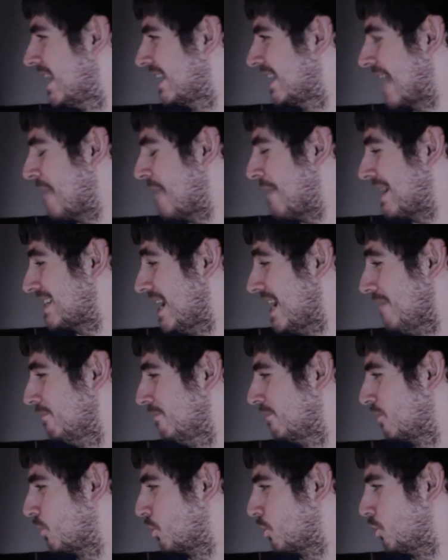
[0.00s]
Kepasa?
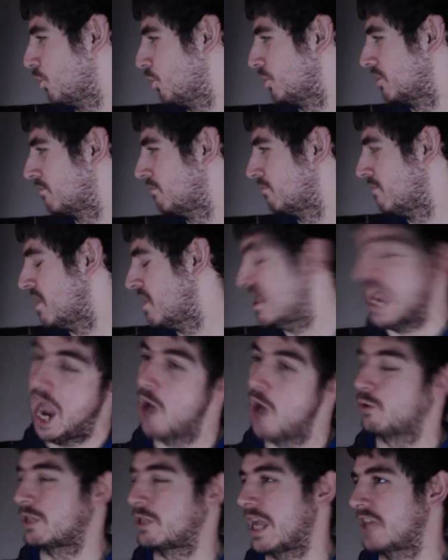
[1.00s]
Good.
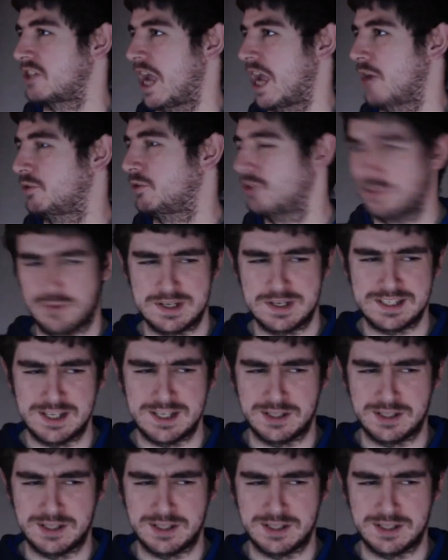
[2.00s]
Now get out. We're still